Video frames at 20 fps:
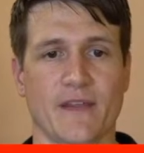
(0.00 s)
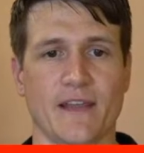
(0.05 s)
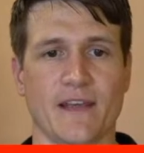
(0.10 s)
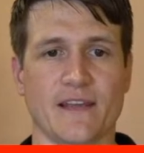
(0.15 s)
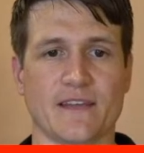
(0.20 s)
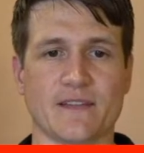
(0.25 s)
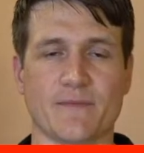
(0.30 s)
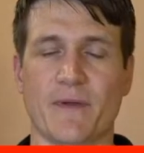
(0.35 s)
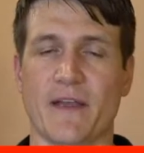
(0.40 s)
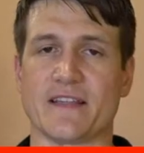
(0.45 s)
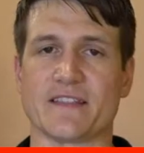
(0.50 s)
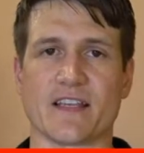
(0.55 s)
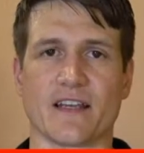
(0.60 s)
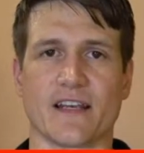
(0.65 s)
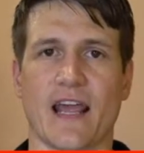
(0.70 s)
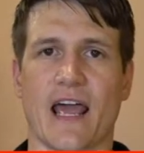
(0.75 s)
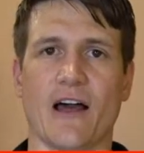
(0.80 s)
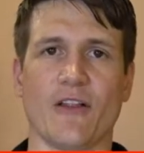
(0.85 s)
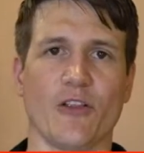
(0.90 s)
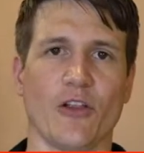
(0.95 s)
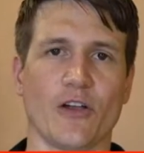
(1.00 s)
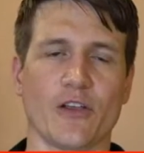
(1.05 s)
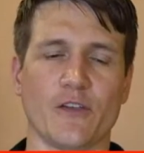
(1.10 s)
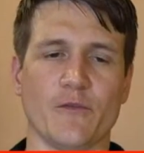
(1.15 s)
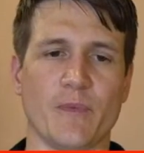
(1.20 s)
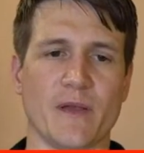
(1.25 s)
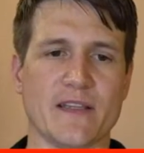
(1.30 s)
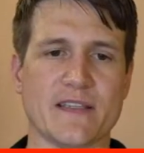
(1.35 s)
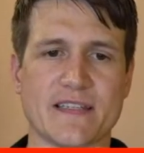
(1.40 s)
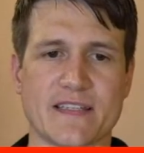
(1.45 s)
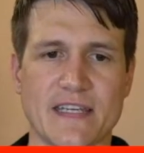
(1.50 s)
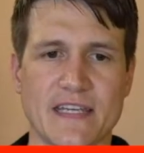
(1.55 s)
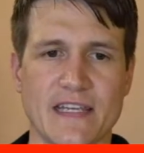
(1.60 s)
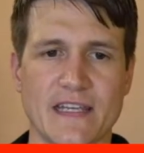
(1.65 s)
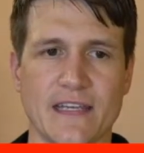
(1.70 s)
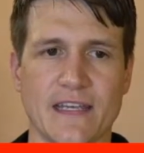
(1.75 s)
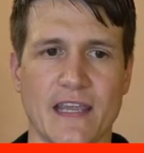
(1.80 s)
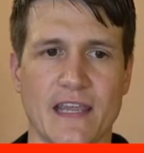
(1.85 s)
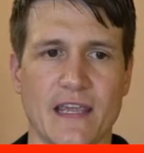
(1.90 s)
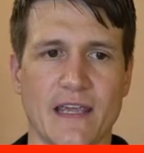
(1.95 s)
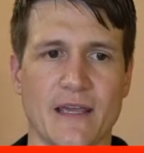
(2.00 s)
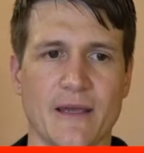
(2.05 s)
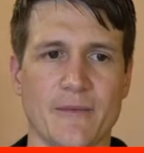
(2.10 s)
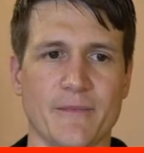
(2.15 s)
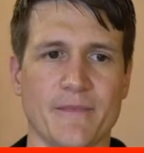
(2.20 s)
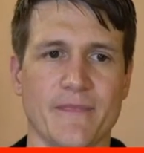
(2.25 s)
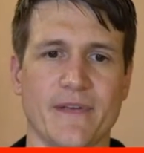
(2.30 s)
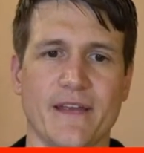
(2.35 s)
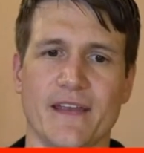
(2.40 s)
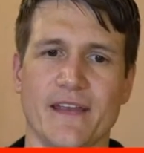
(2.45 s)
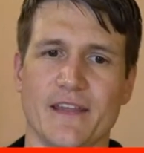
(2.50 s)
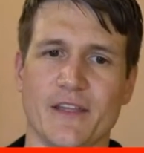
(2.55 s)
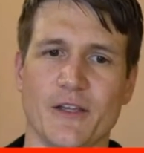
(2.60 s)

and it depends on how long you've been seeing him.